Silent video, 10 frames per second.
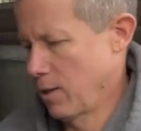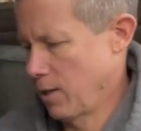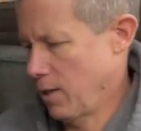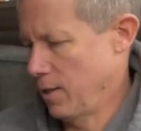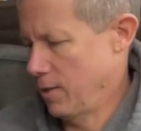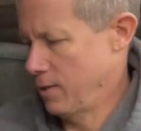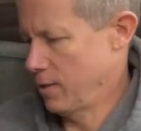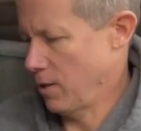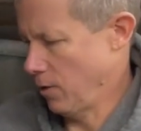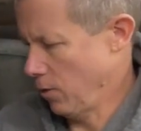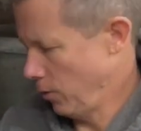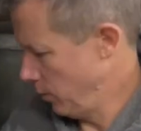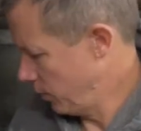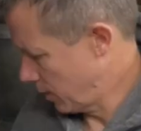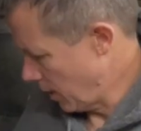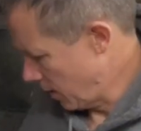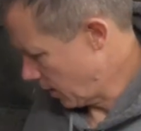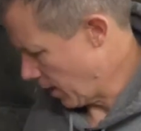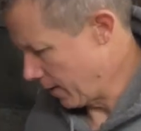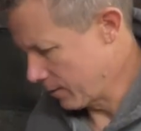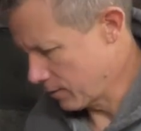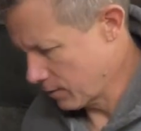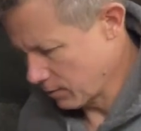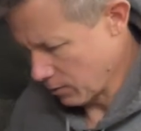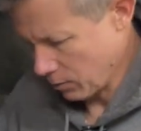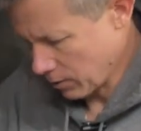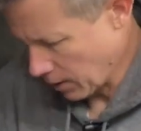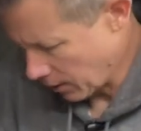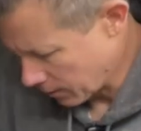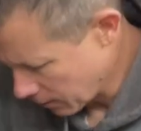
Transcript: Again, this is the whole kit, guys, whole kit.